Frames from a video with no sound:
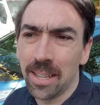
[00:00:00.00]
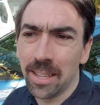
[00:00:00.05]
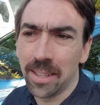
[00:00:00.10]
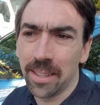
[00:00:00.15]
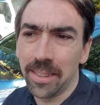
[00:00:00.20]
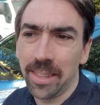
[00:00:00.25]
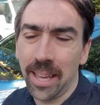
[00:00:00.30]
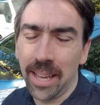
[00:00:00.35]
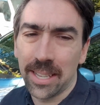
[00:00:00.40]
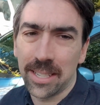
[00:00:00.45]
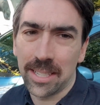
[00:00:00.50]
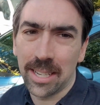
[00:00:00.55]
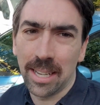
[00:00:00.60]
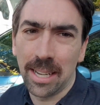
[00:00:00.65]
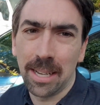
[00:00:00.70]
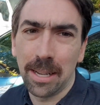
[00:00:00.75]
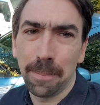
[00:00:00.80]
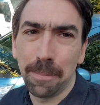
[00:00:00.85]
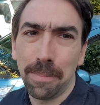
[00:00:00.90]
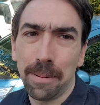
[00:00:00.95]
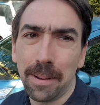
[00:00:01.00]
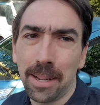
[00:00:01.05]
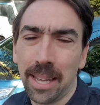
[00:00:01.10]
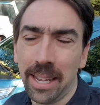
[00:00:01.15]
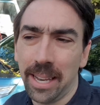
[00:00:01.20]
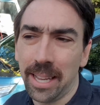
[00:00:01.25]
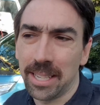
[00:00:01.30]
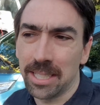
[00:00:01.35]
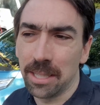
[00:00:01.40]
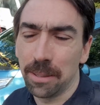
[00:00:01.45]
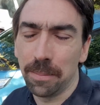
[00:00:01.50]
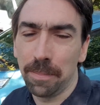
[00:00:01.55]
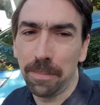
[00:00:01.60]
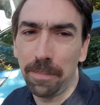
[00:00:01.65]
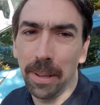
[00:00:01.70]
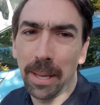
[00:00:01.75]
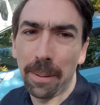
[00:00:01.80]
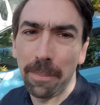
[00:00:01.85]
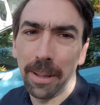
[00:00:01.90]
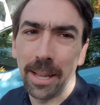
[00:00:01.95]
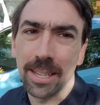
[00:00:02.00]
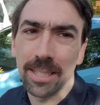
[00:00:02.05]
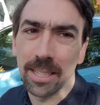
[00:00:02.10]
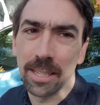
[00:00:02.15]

that uh, connector being plugged